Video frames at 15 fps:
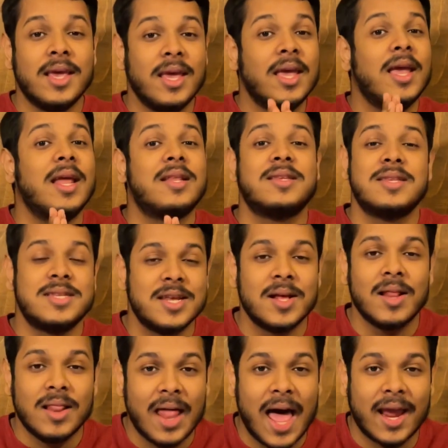It's still
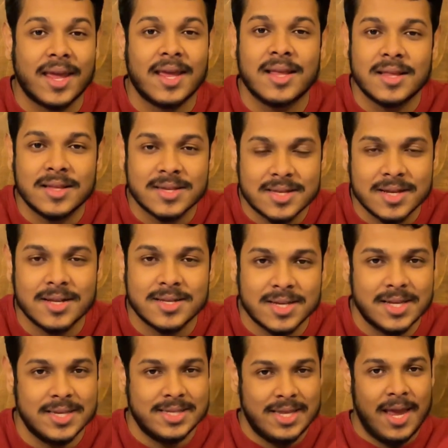lacking, still to
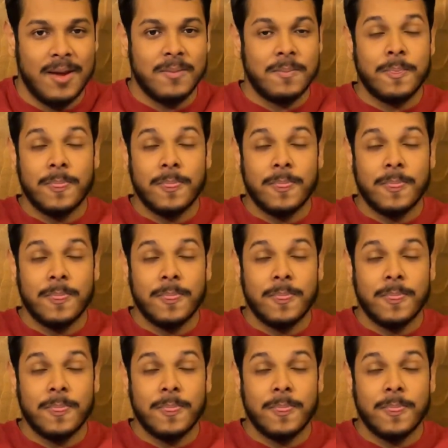this day.